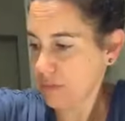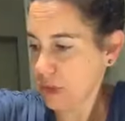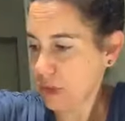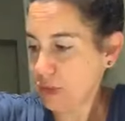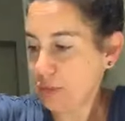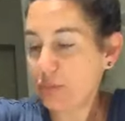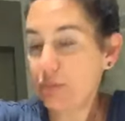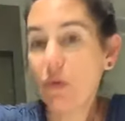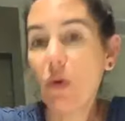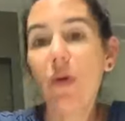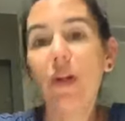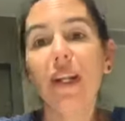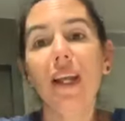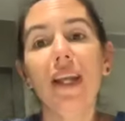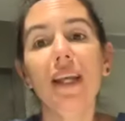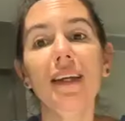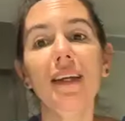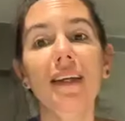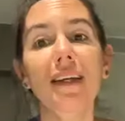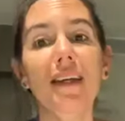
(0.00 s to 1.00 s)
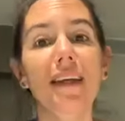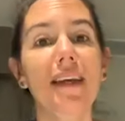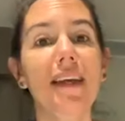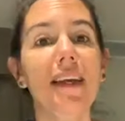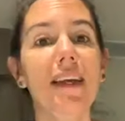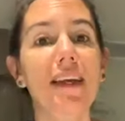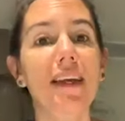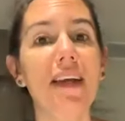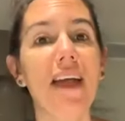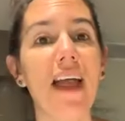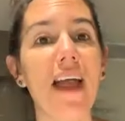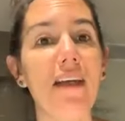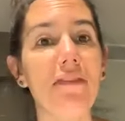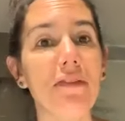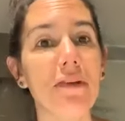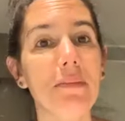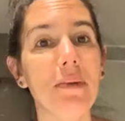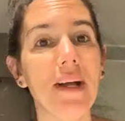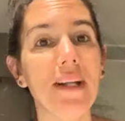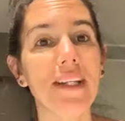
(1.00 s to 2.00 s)
good morning,
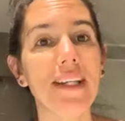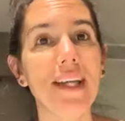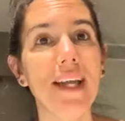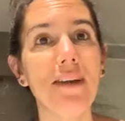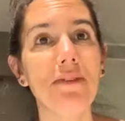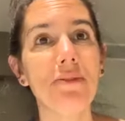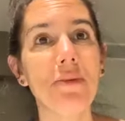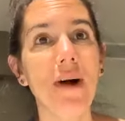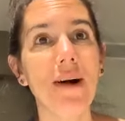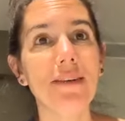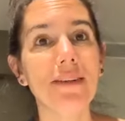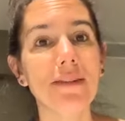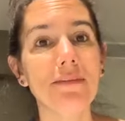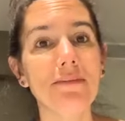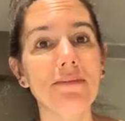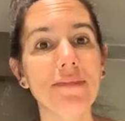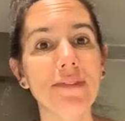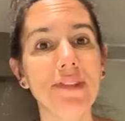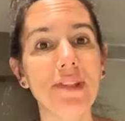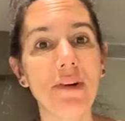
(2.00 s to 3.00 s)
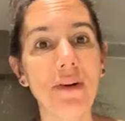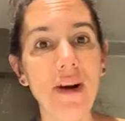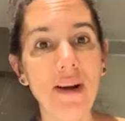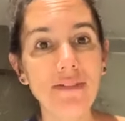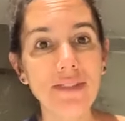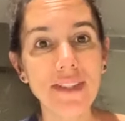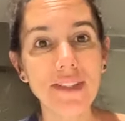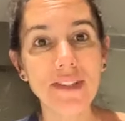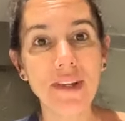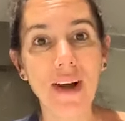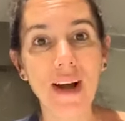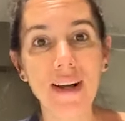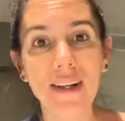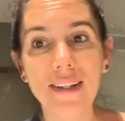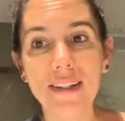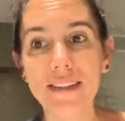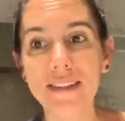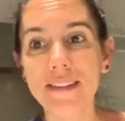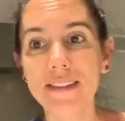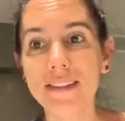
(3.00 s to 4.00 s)
everybody, and welcome to Coffee Talk.